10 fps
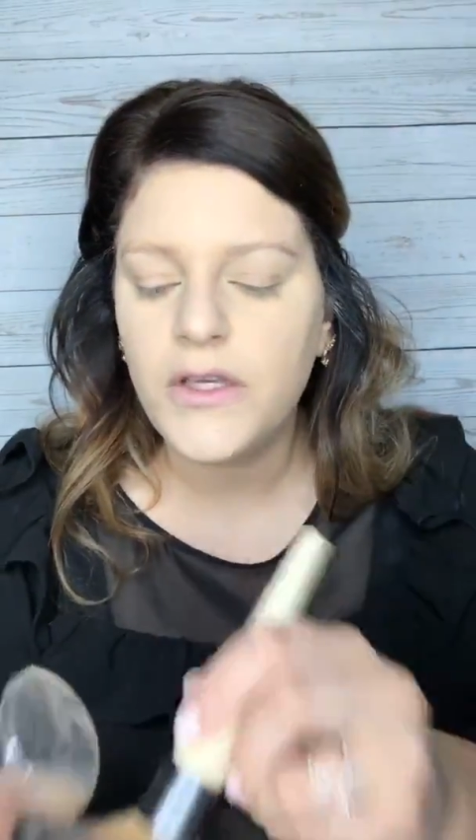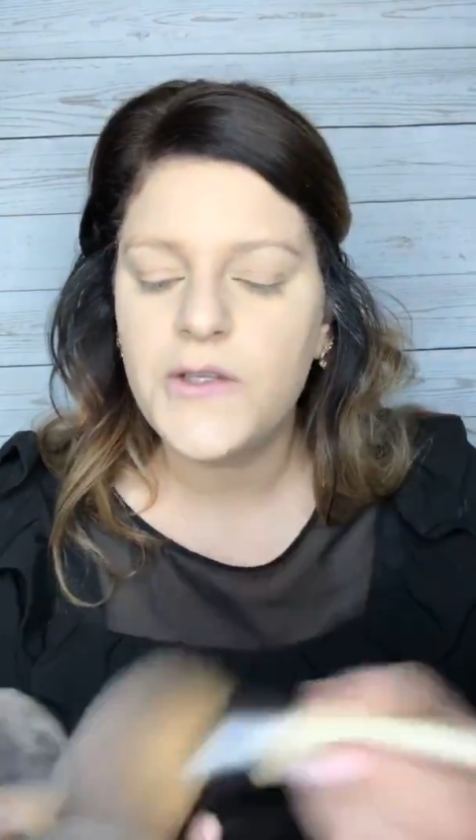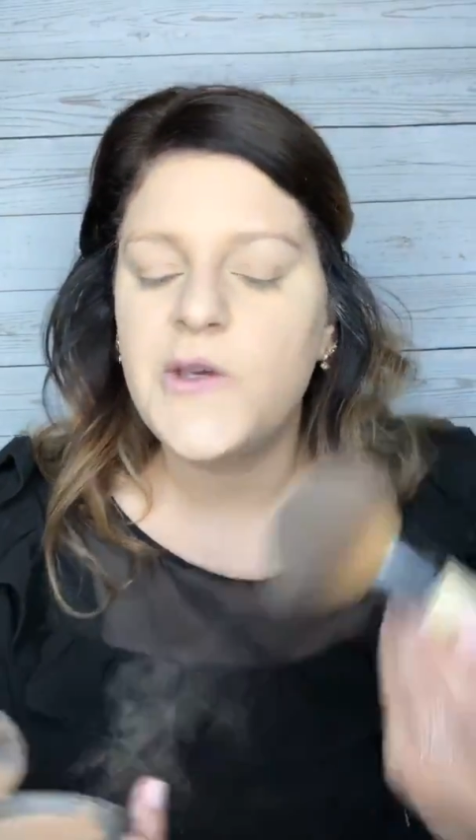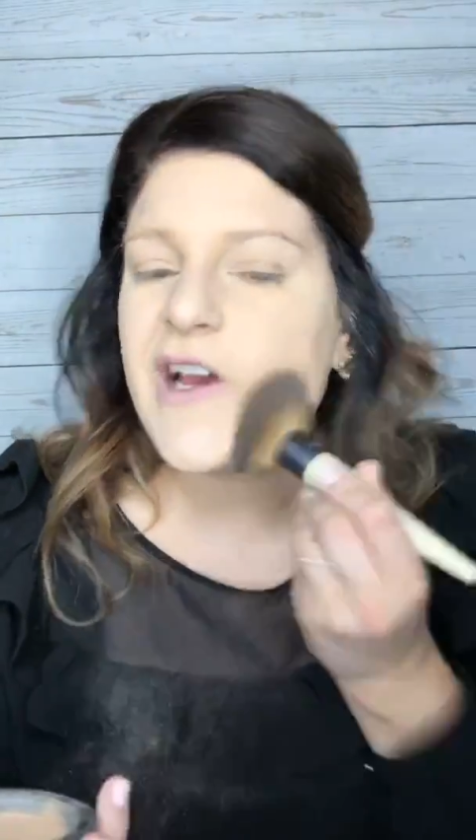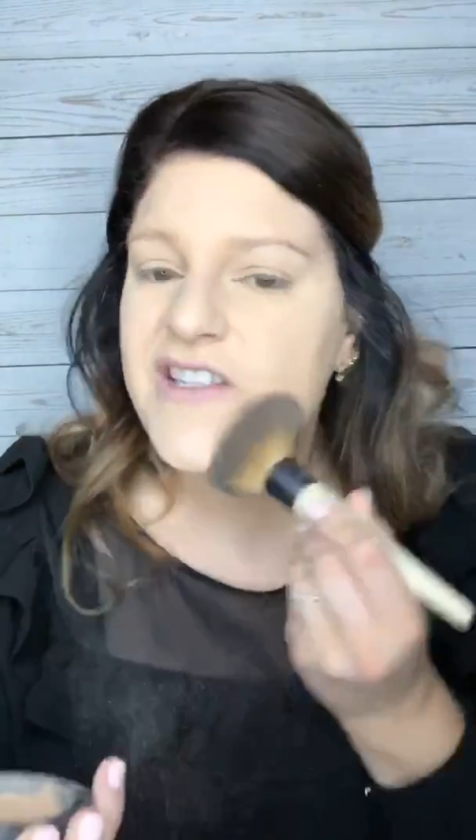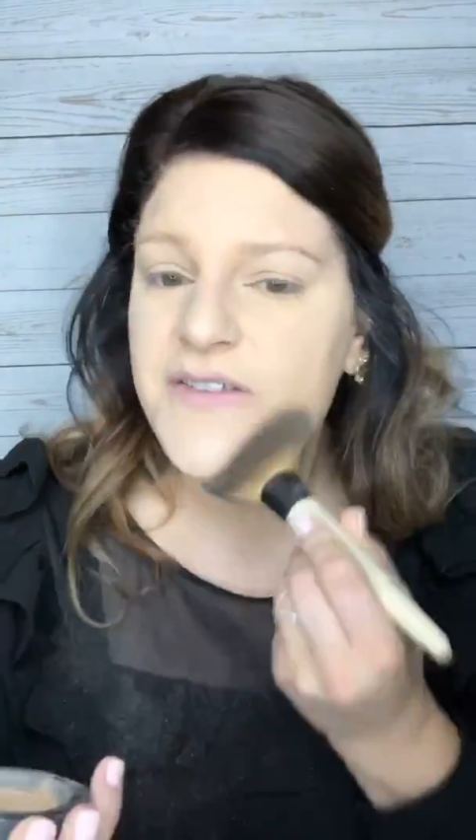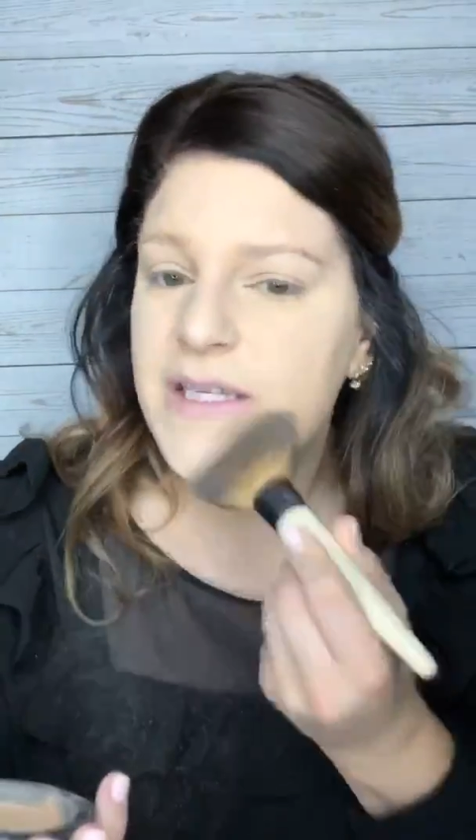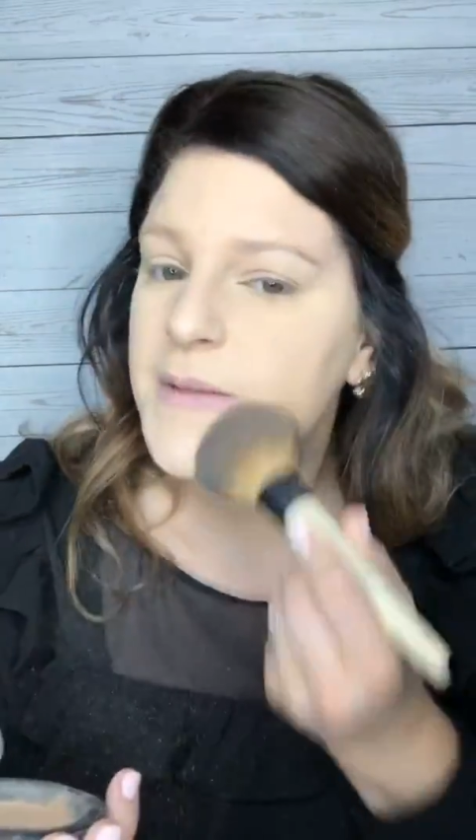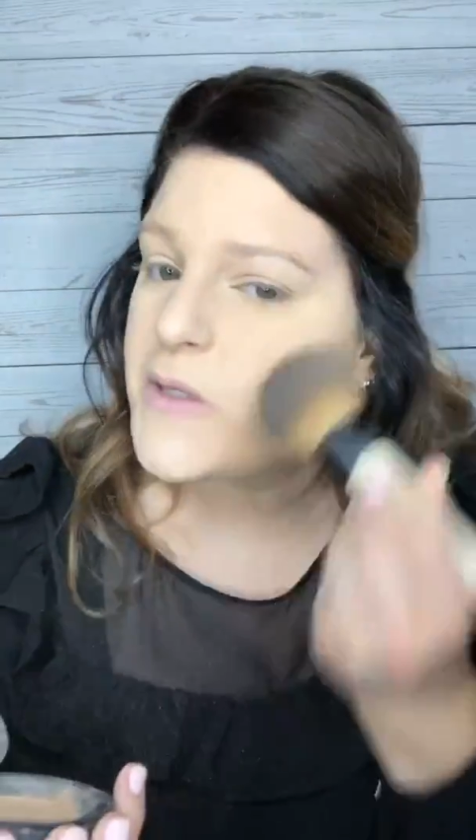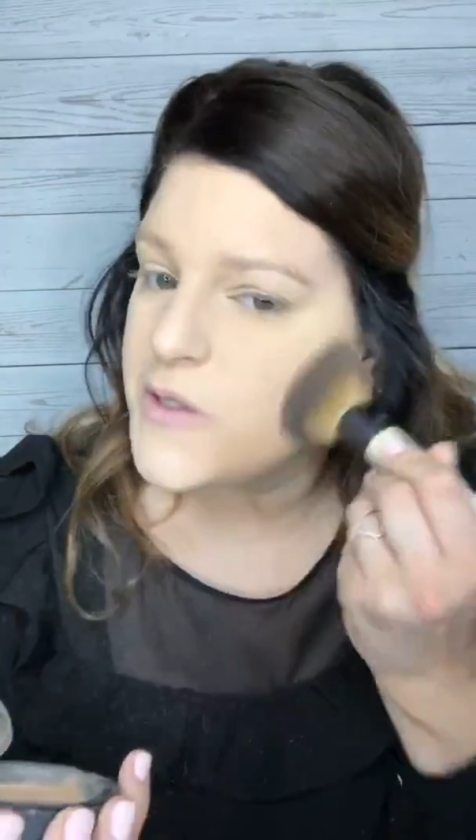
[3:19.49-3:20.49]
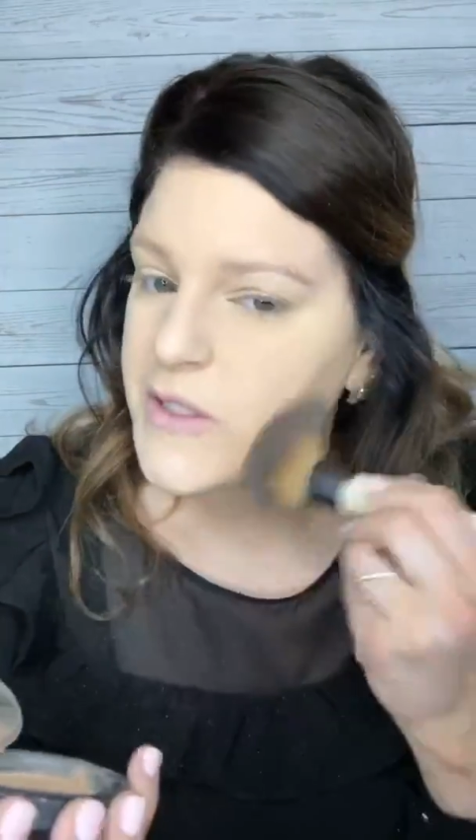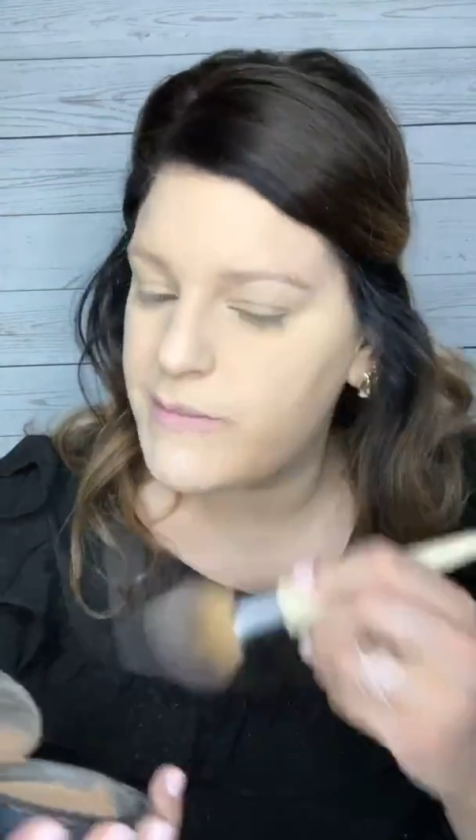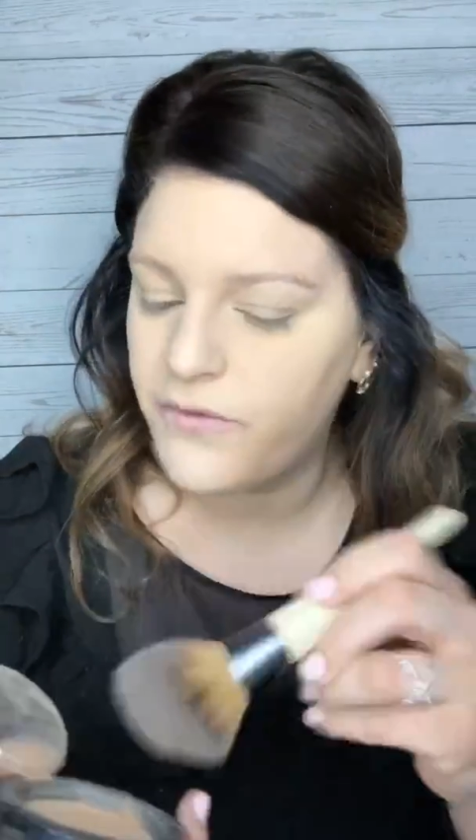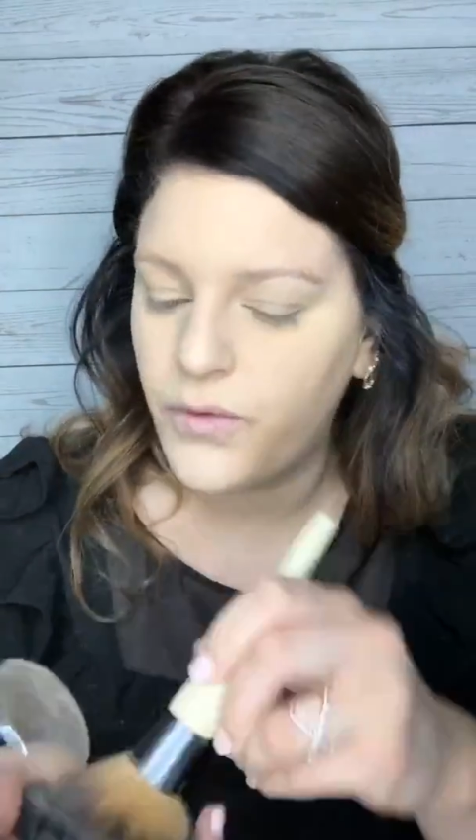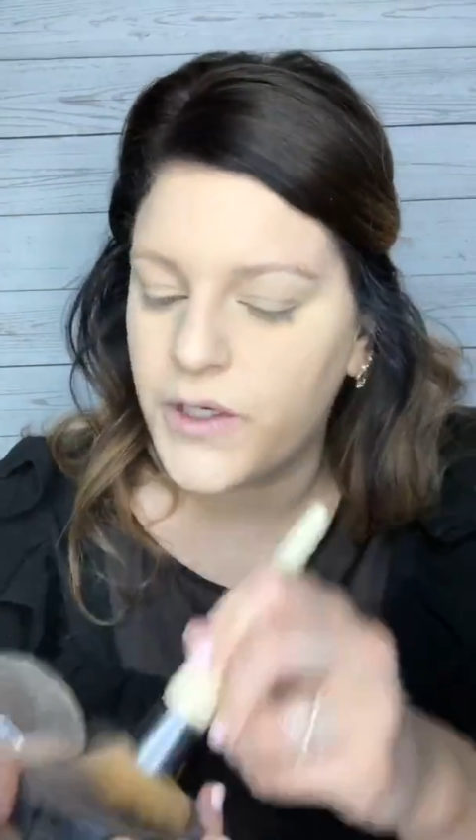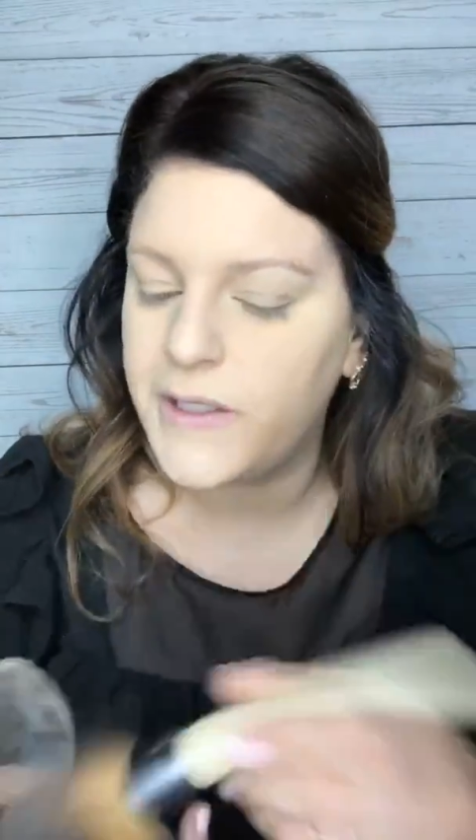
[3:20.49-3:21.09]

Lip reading: So you guys have seen me do this before.